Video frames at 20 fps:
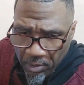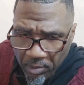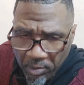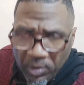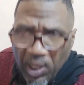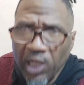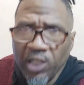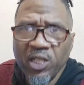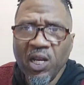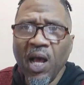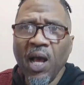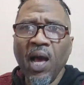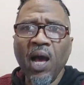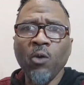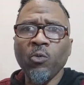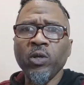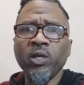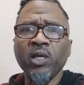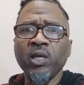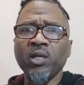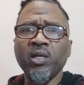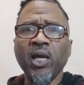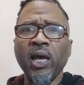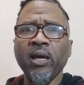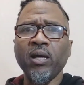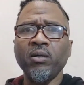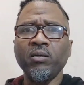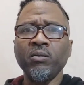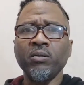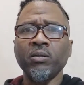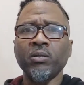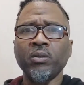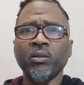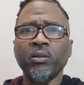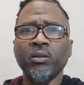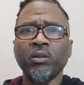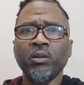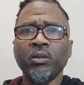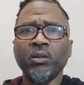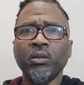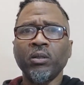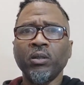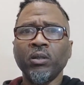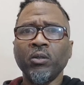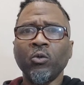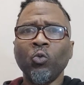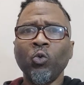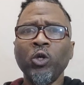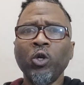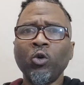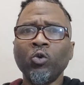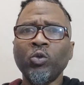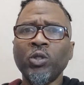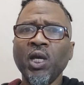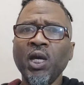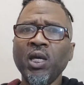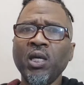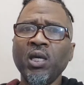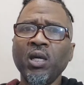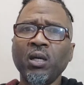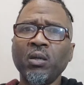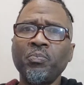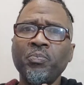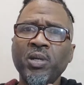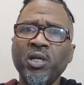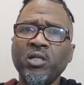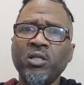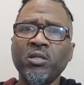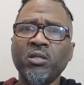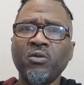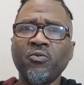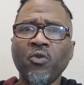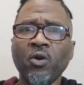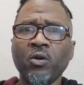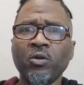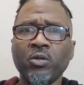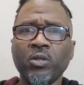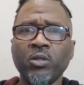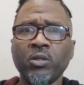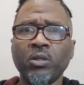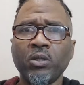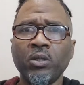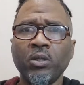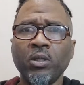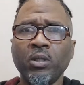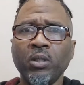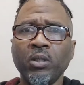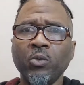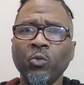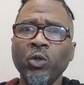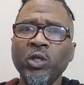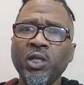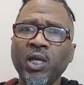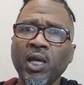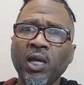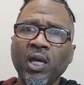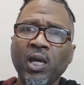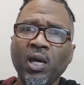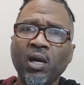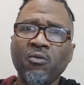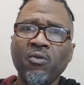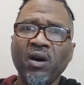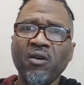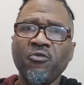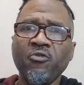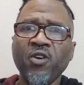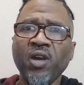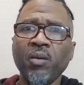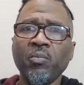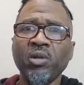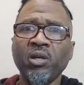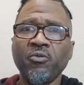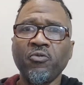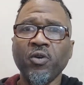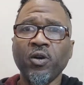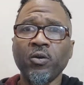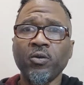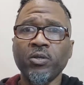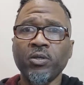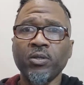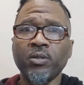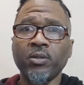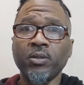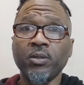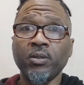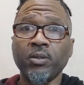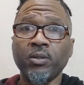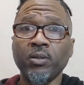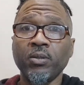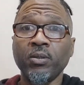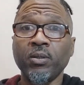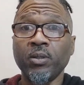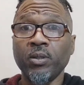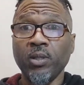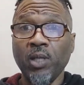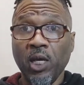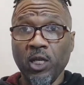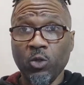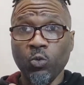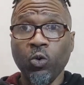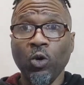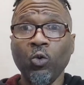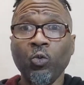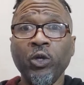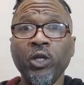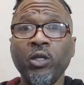That's not how we get down. We don't take care of business first. We take care of our family first. That's what we